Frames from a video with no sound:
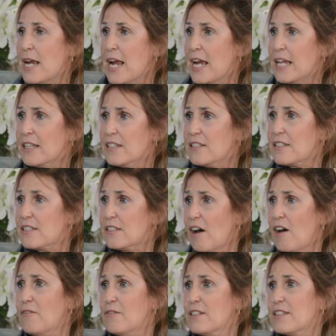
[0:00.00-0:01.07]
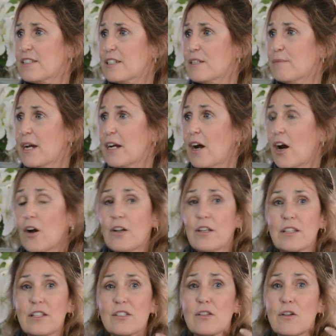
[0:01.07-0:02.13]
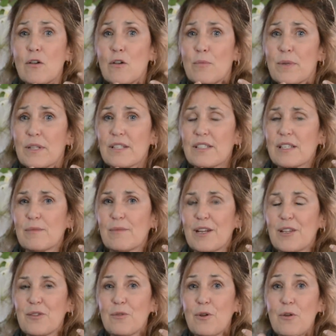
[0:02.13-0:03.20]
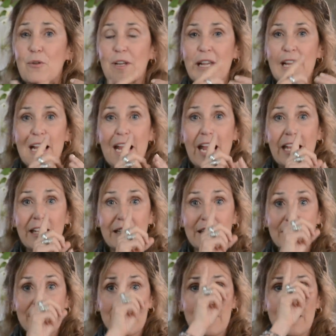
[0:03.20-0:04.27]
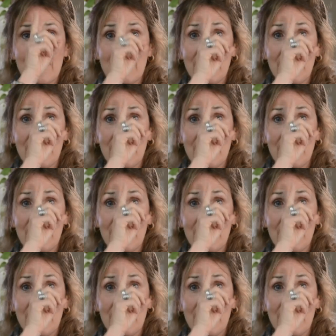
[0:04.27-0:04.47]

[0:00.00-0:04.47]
and this softness in my heart and this openness in my throat and this